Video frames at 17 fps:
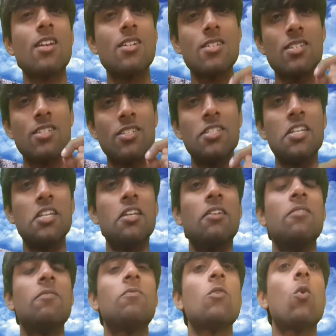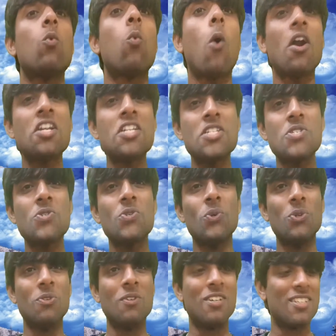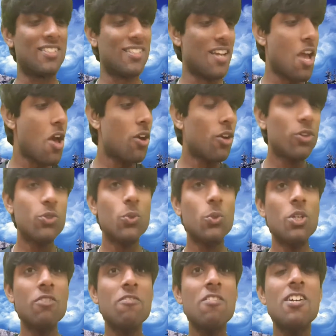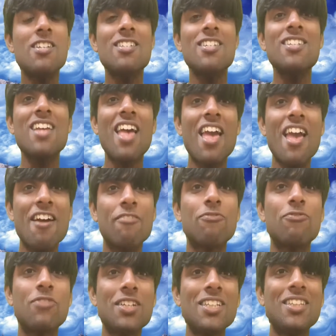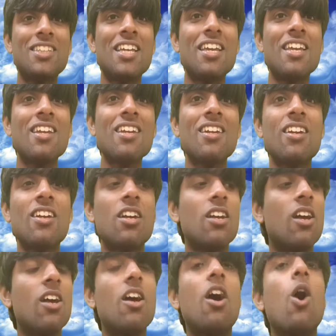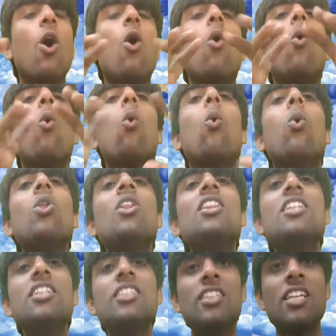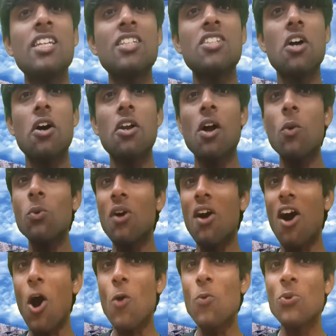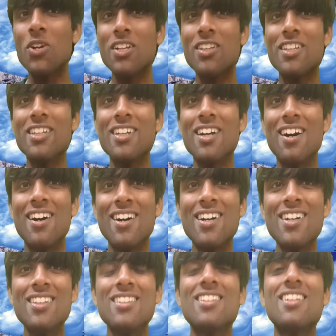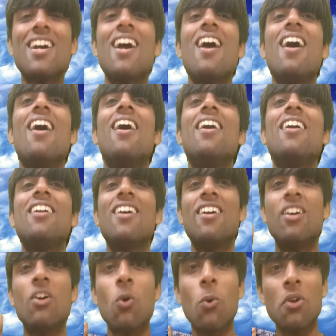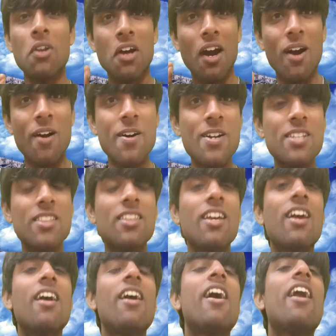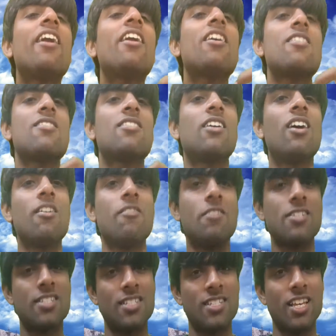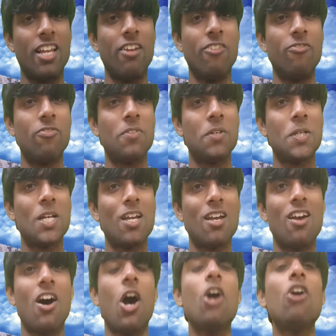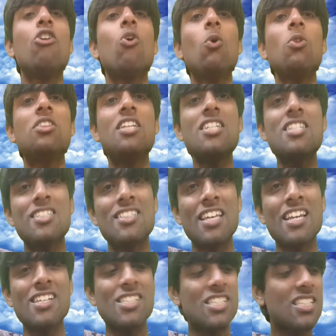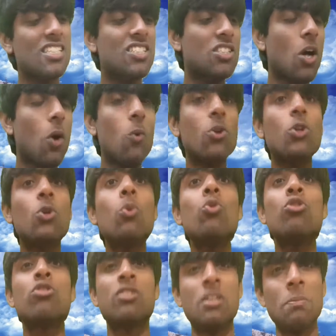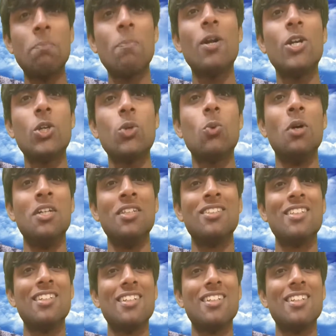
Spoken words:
See, what is universe? Universe is everything, all the things around outer the earth and on earth and ourselves. I know these things is sound too simple to us,